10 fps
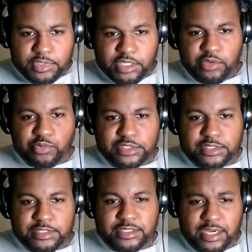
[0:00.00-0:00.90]
it was
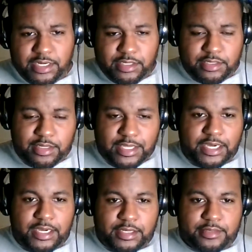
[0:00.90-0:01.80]
decided
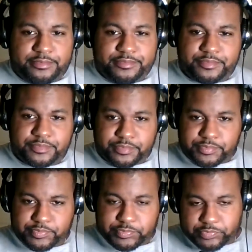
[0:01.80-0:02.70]
that
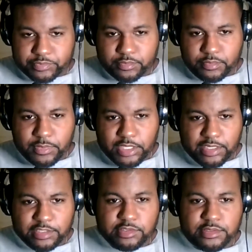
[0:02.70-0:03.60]

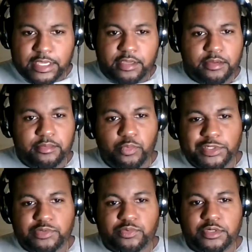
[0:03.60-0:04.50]
his name,
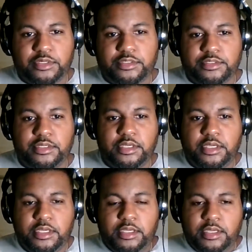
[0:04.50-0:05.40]
which was
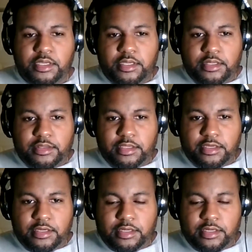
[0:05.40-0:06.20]
the